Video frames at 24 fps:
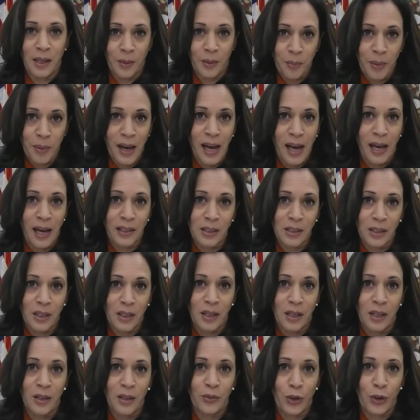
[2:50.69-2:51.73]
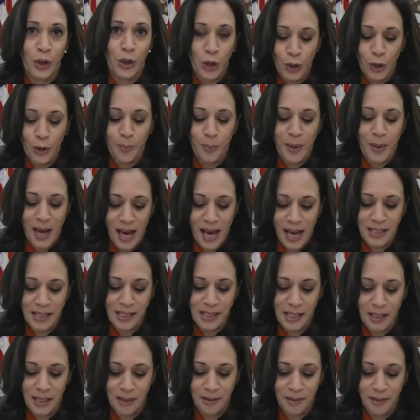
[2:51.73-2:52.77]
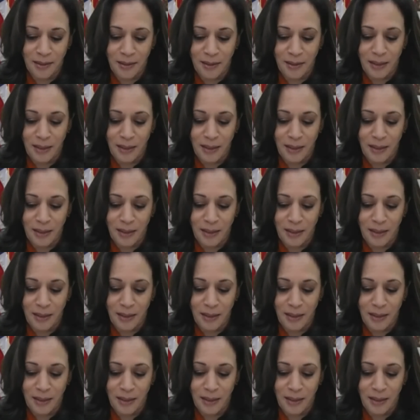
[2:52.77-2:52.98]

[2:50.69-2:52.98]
impact of her passing